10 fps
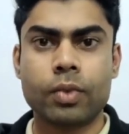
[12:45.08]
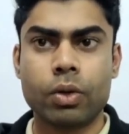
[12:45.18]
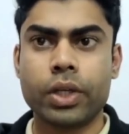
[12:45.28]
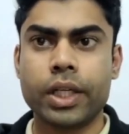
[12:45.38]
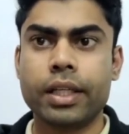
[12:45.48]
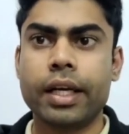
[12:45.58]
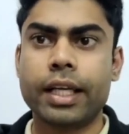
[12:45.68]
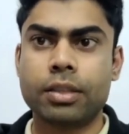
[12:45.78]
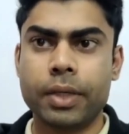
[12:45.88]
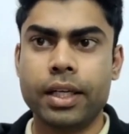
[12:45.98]
Okay,
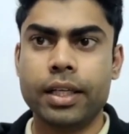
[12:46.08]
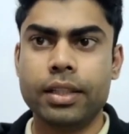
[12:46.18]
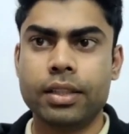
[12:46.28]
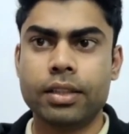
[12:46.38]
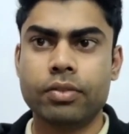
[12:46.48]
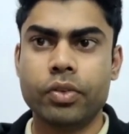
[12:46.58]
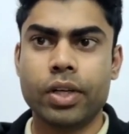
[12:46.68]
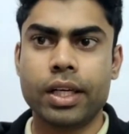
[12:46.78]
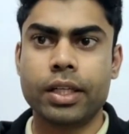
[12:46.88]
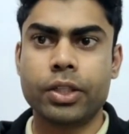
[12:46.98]
expand it, we will
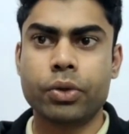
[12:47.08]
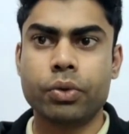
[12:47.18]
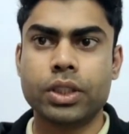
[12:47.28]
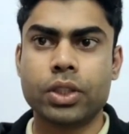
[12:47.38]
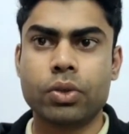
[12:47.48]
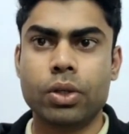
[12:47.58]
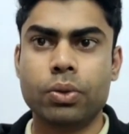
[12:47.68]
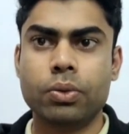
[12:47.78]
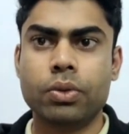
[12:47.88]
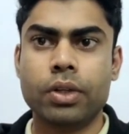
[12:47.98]
get q is equal
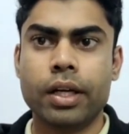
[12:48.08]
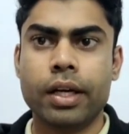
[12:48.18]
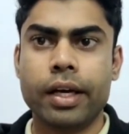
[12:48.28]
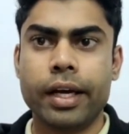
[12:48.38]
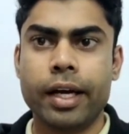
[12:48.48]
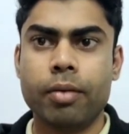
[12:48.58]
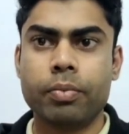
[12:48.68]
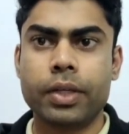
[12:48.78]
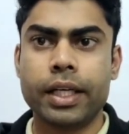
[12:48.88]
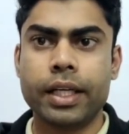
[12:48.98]
to
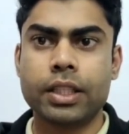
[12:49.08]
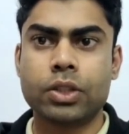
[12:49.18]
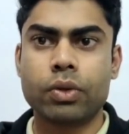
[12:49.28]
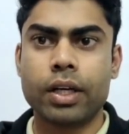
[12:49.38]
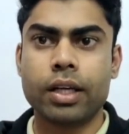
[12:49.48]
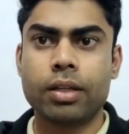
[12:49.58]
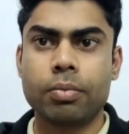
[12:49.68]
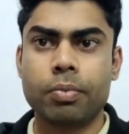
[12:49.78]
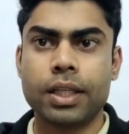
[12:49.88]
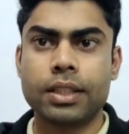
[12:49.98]
mk square
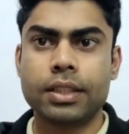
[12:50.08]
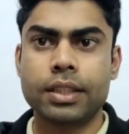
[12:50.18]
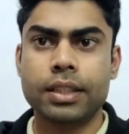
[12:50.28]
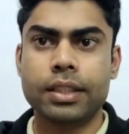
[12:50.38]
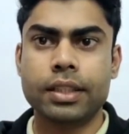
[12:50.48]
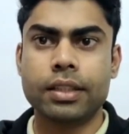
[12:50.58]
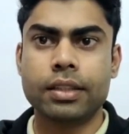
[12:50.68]
plus ck.